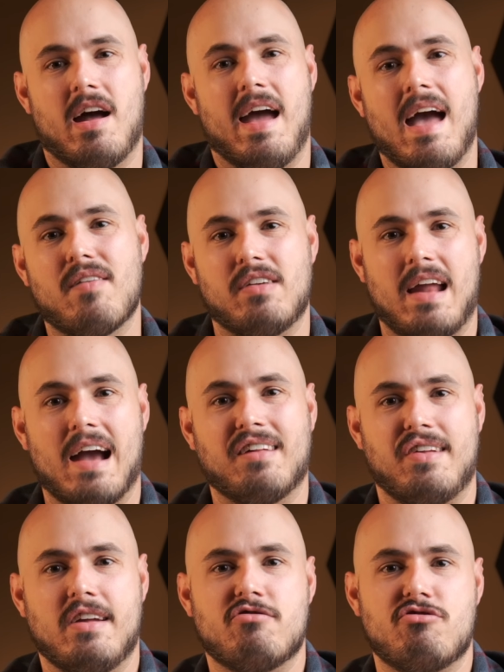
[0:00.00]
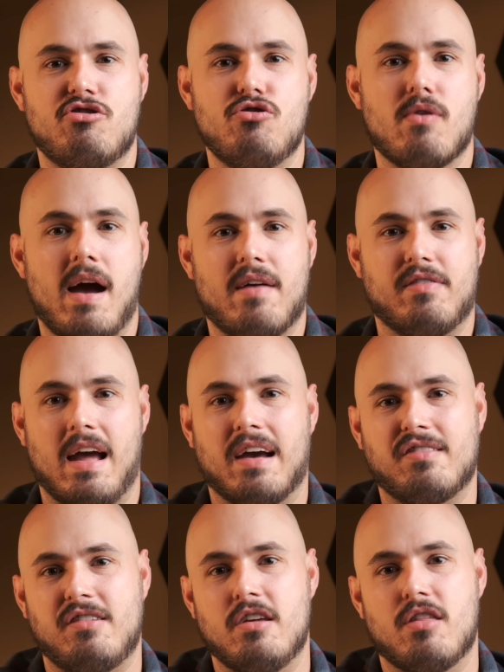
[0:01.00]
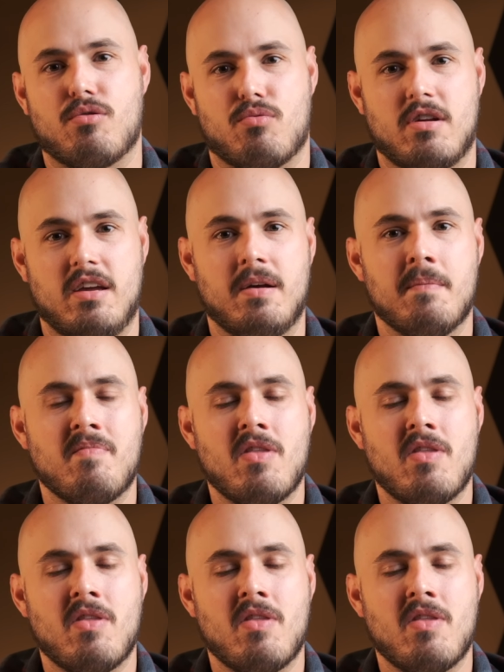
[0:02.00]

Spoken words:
I have an X-H2, I have an X-T3.